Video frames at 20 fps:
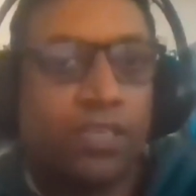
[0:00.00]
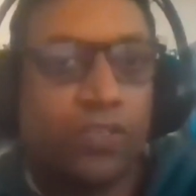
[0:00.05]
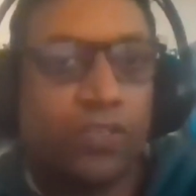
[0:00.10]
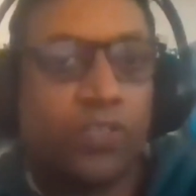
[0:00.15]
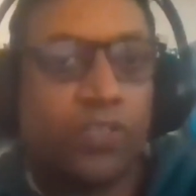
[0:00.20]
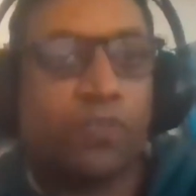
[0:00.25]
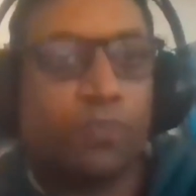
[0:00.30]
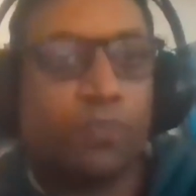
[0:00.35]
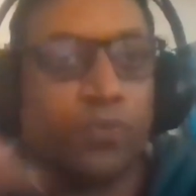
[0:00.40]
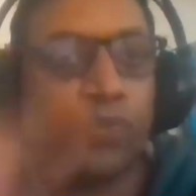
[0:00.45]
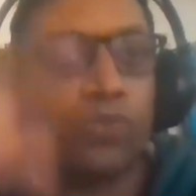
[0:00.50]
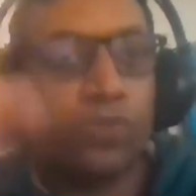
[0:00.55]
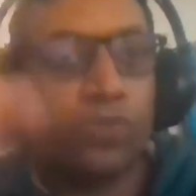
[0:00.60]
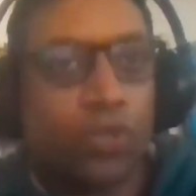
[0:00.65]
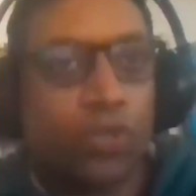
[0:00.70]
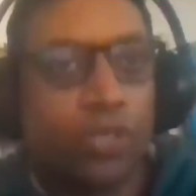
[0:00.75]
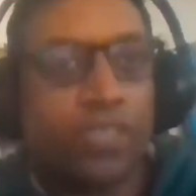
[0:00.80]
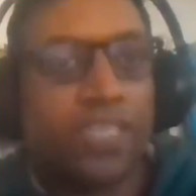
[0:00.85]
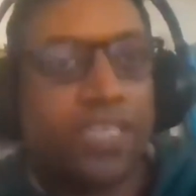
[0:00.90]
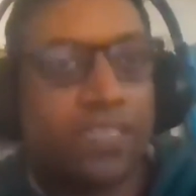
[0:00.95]
You're supposed to
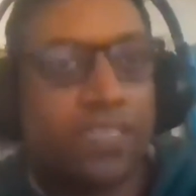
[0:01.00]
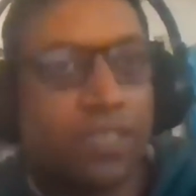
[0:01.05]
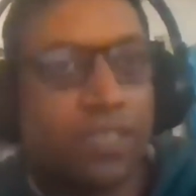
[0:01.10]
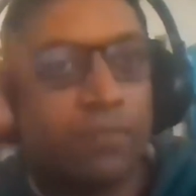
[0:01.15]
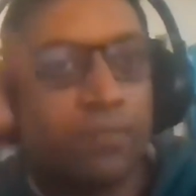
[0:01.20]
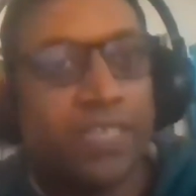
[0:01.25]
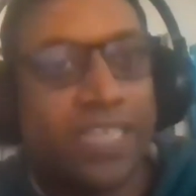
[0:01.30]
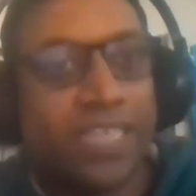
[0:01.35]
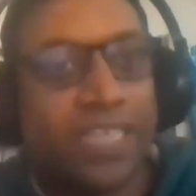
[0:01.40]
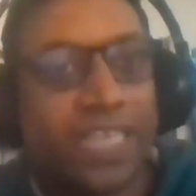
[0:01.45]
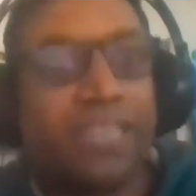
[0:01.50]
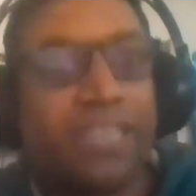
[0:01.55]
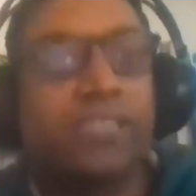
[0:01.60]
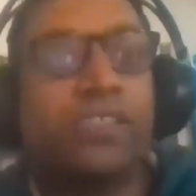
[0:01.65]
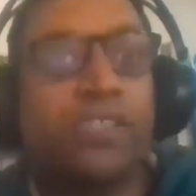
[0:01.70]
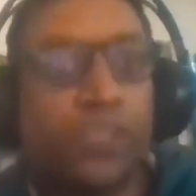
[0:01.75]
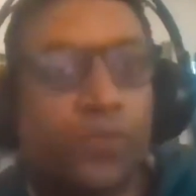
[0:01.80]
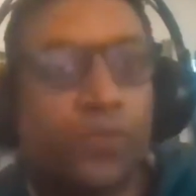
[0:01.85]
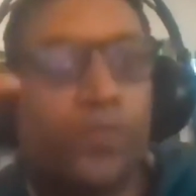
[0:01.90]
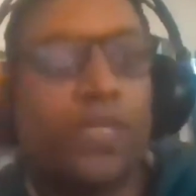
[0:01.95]
not take somebody
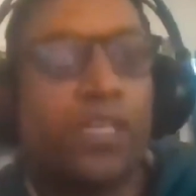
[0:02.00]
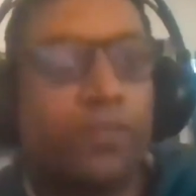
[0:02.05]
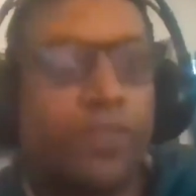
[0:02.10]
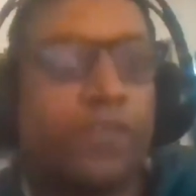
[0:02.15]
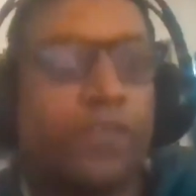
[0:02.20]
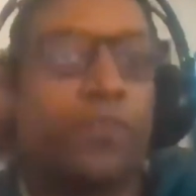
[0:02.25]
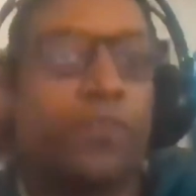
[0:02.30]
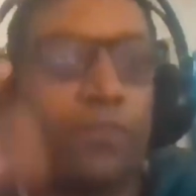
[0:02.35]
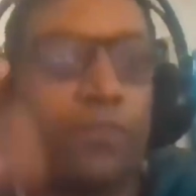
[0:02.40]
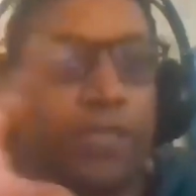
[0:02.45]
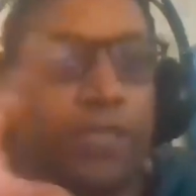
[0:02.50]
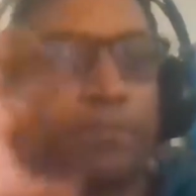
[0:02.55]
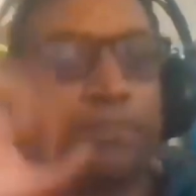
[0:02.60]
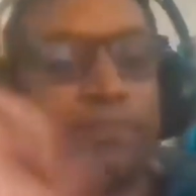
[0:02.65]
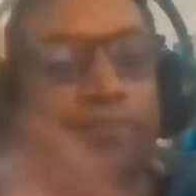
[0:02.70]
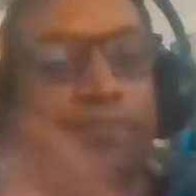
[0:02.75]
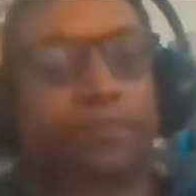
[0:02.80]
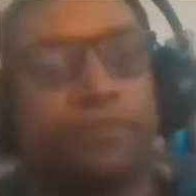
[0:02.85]
else's will away from them,